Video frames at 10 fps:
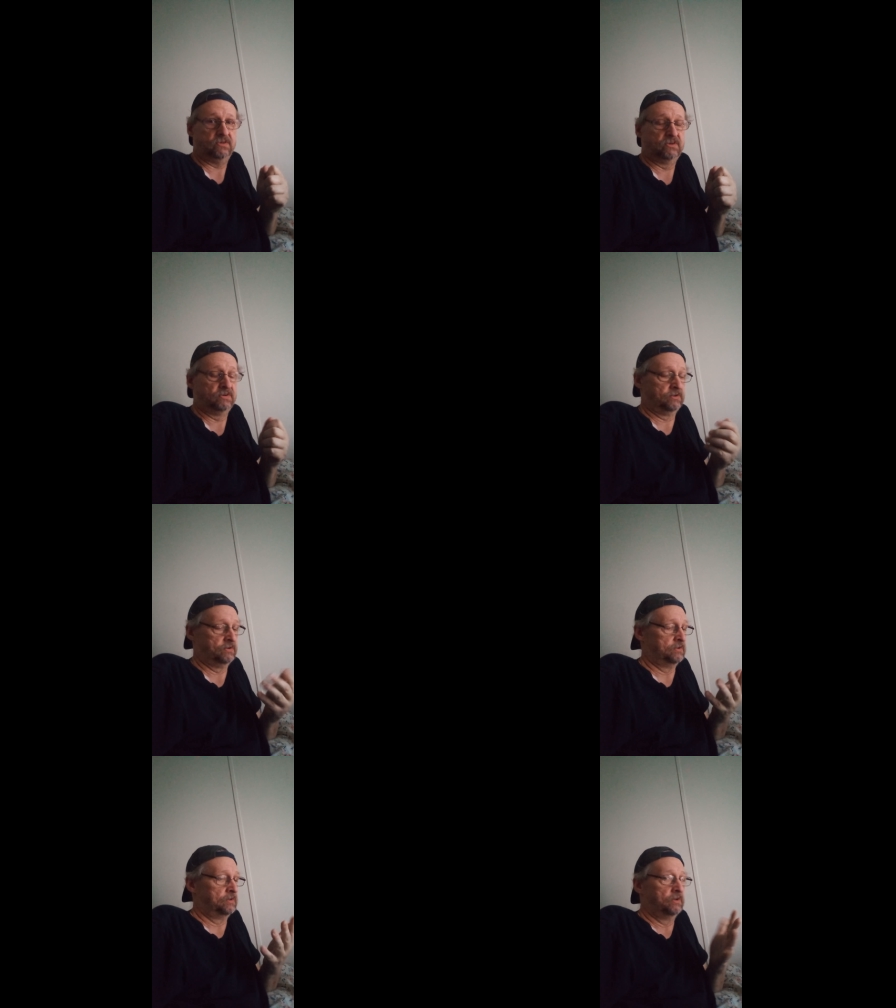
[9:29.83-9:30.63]

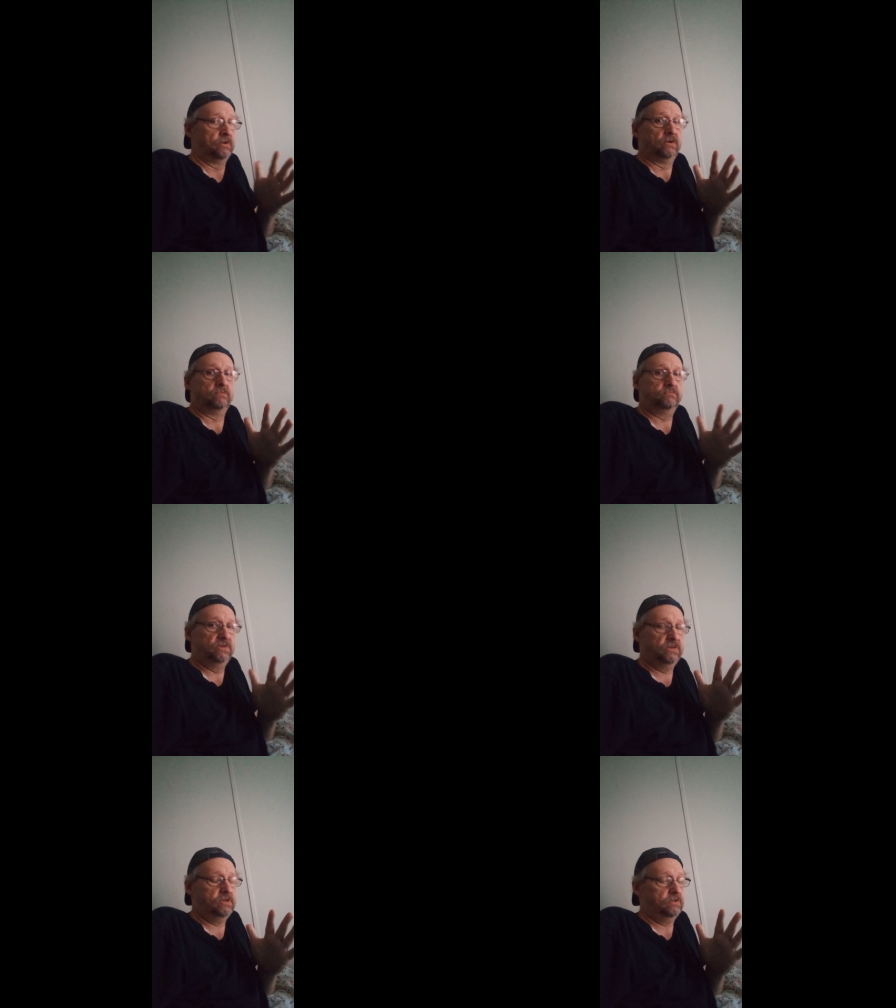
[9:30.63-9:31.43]
Me,
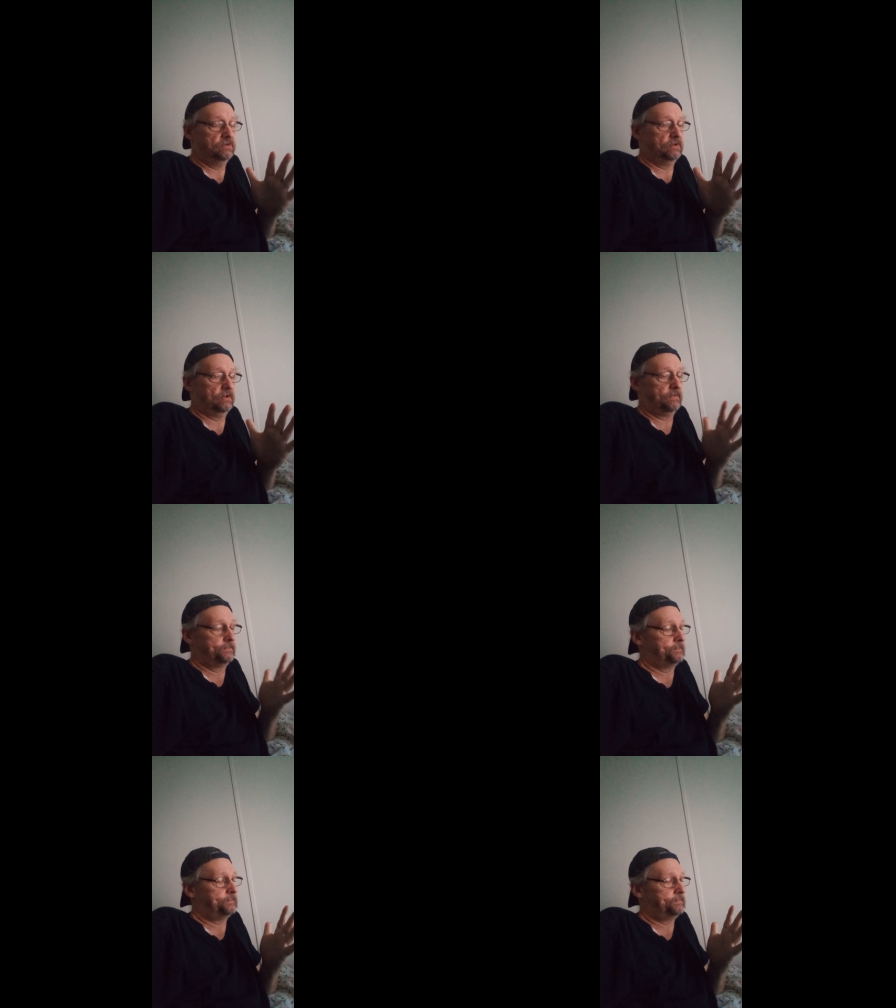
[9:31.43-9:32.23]
I
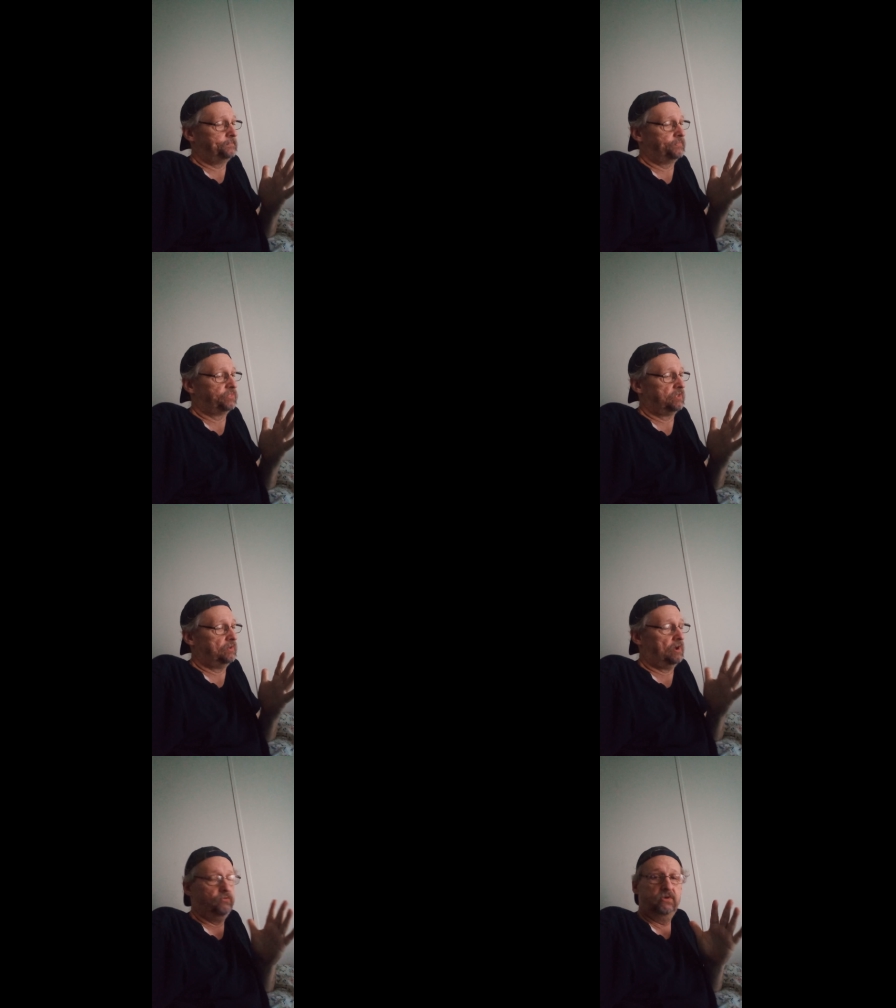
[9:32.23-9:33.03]
reach into the
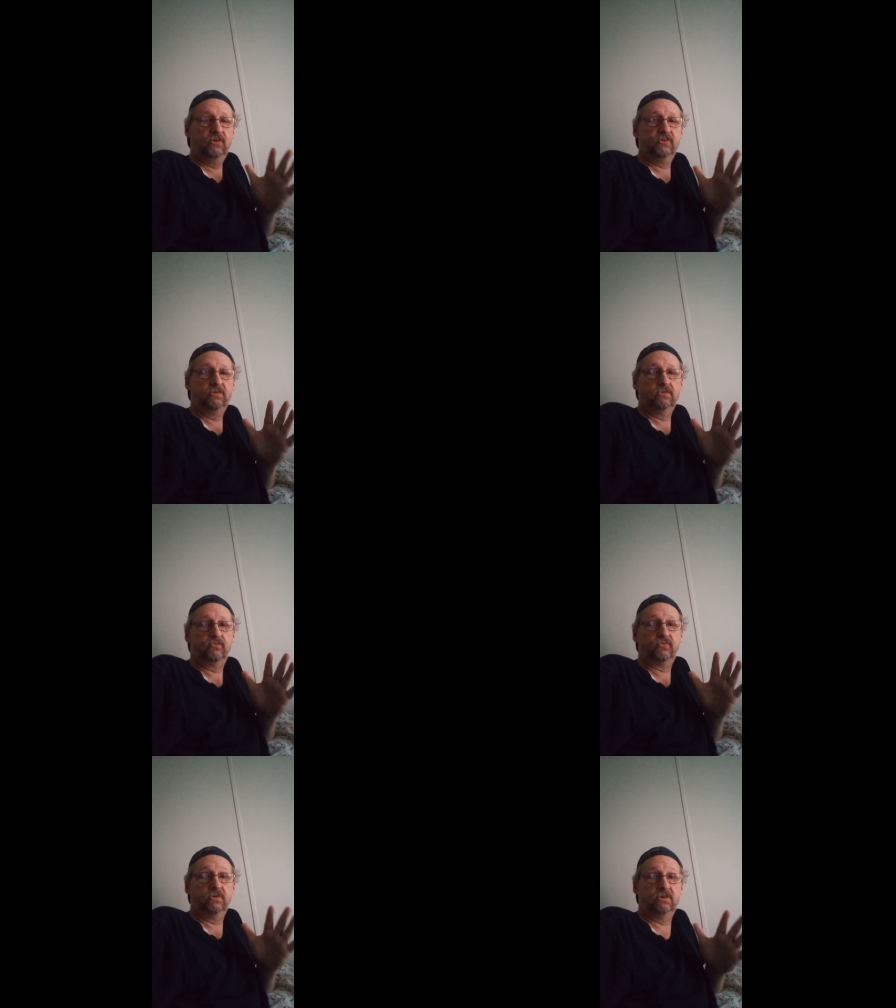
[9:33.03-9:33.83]
fridge these
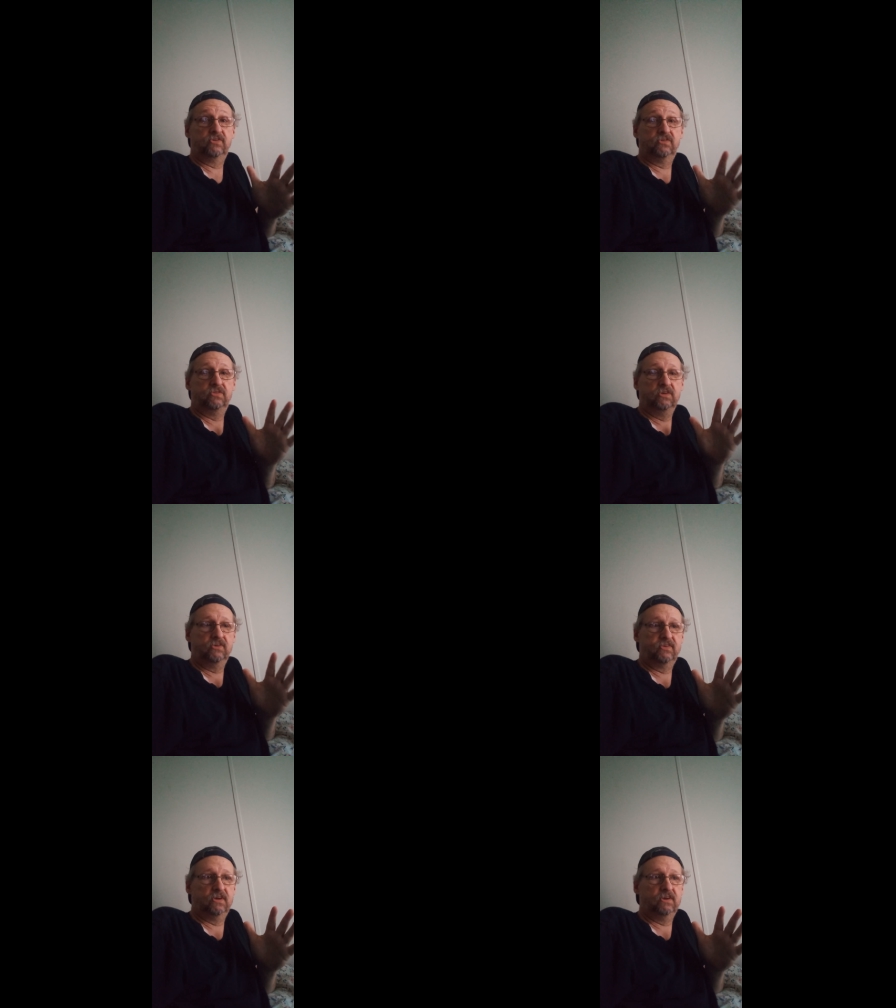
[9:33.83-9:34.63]
days,
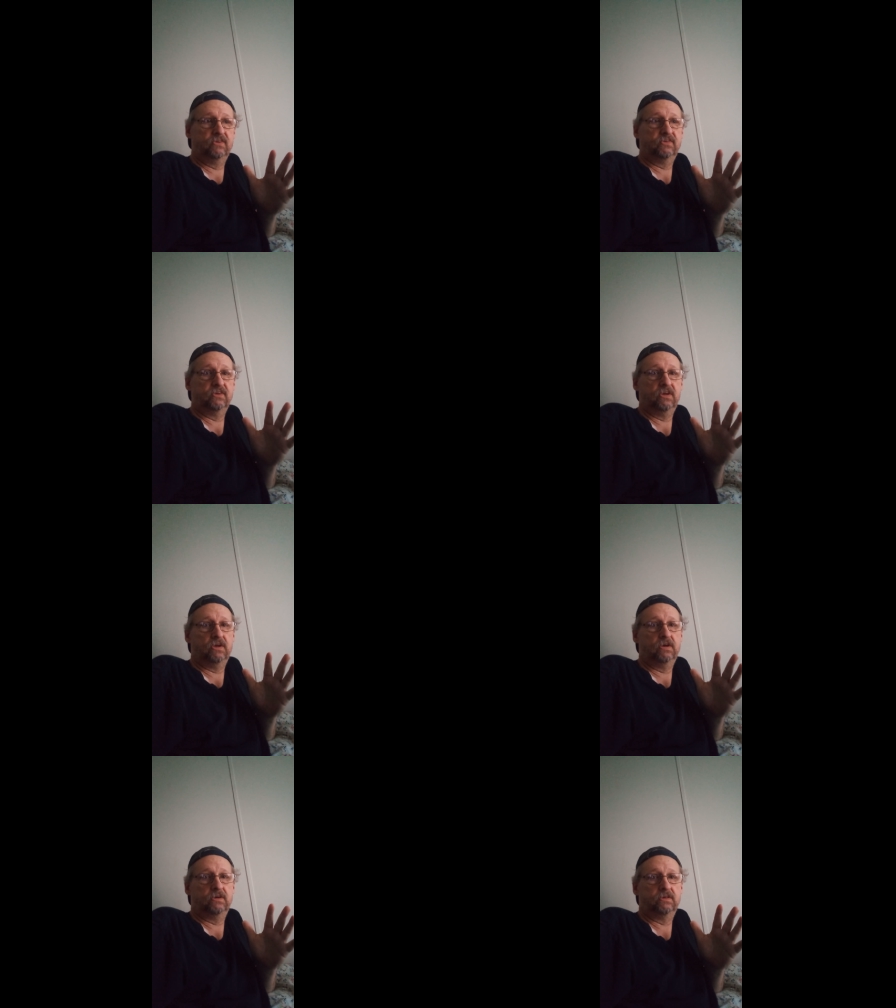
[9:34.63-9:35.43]
and
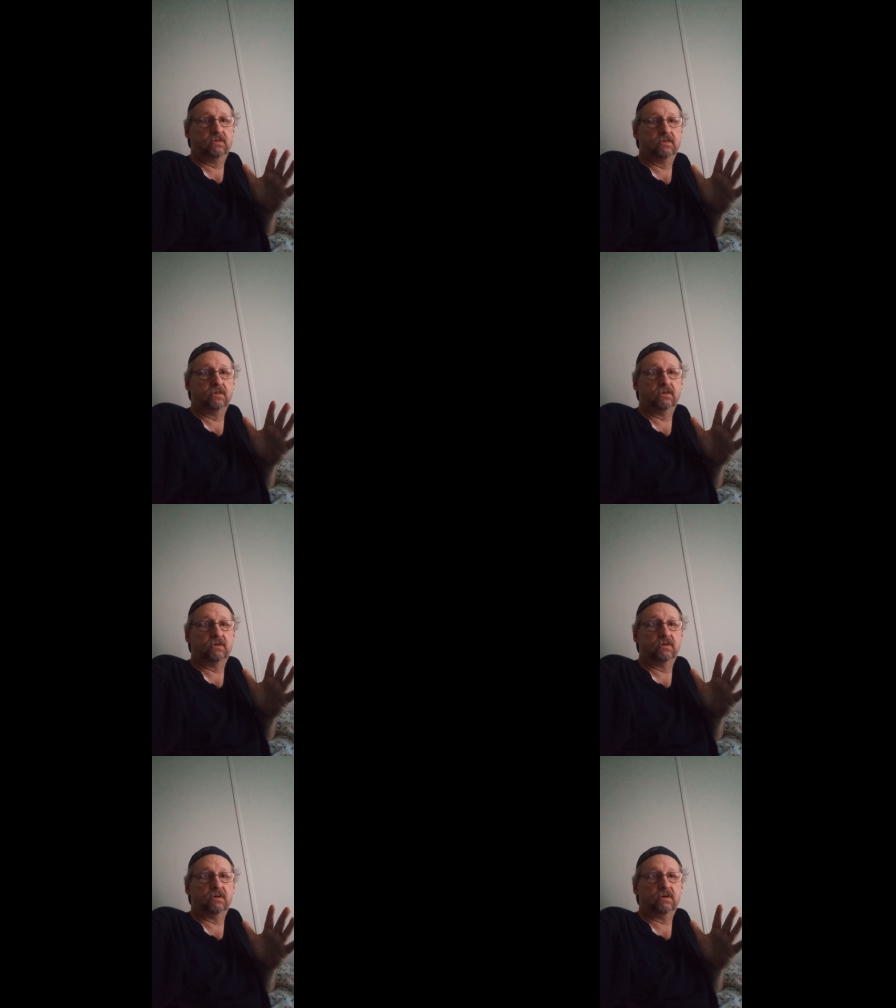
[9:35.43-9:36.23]
I
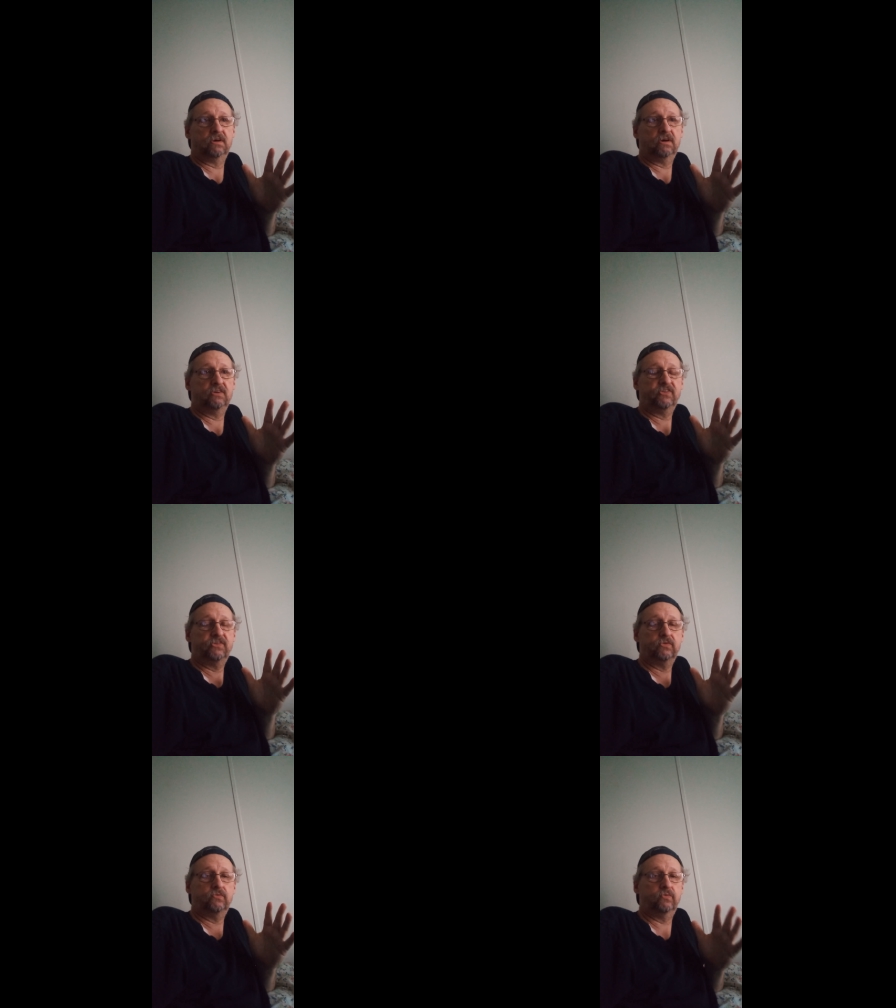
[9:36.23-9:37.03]
swear I
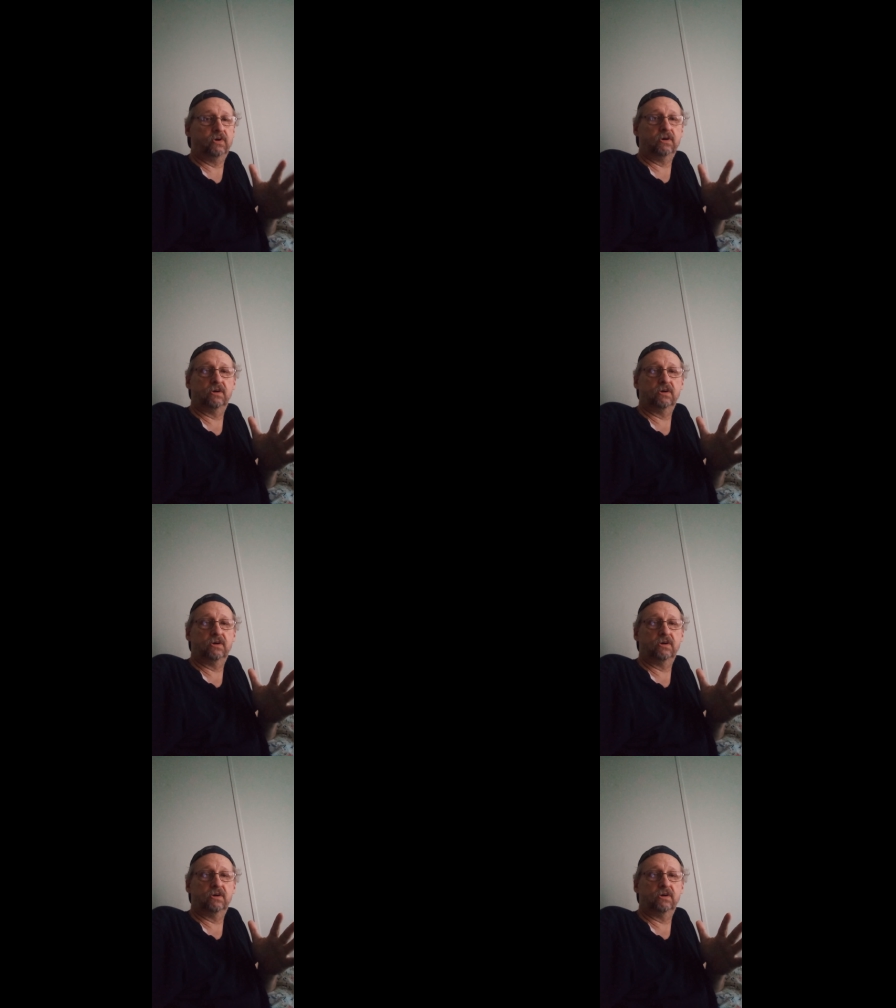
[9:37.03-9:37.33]
feel like